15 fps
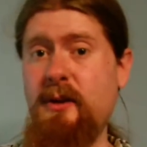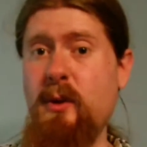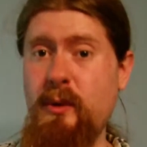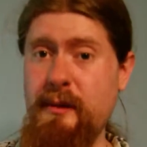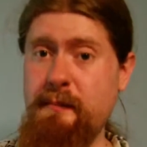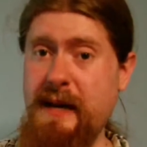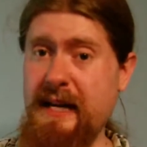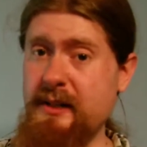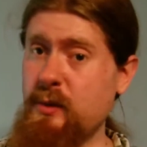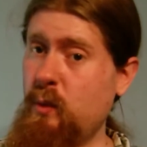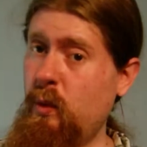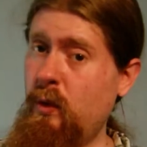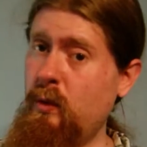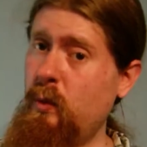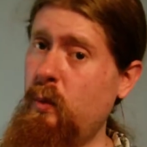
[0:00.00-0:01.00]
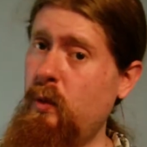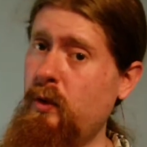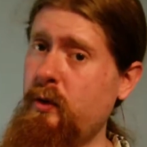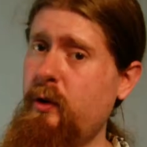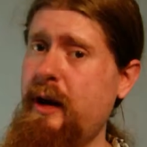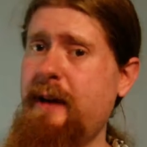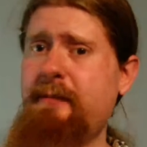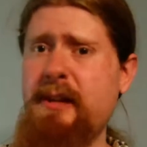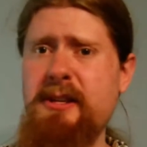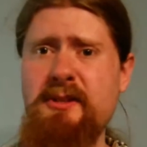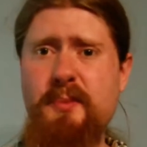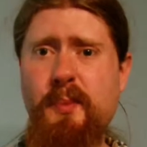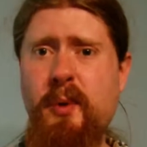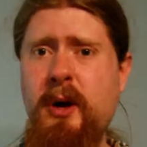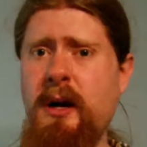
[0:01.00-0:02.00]
going back to World of Warcraft, that's
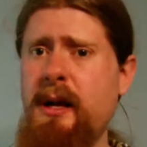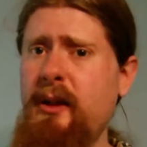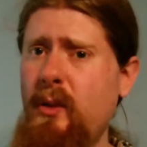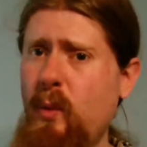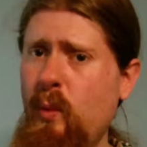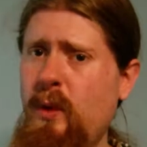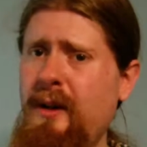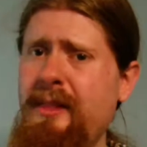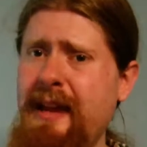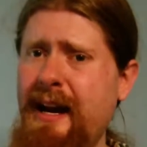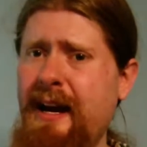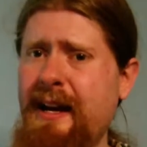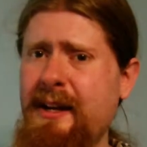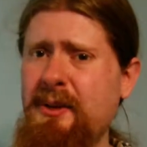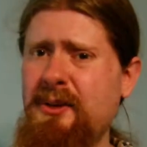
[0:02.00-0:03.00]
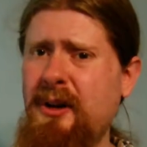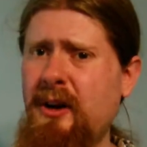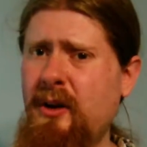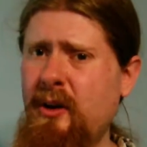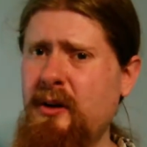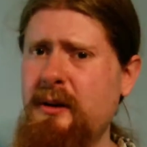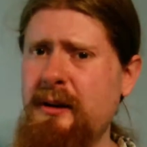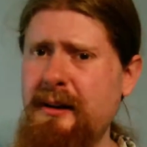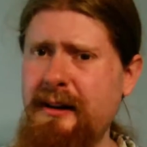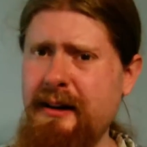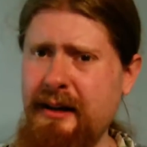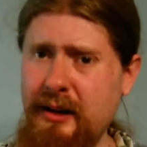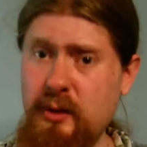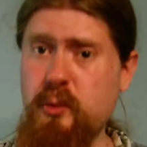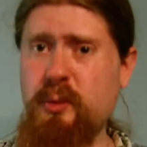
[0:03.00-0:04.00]
probably the one that I could
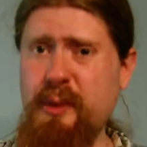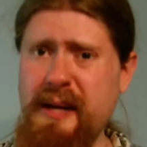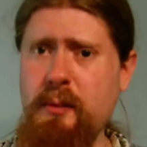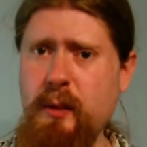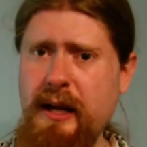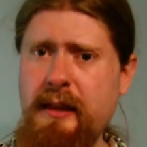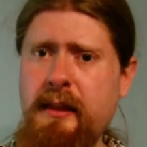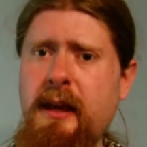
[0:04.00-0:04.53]
agree with,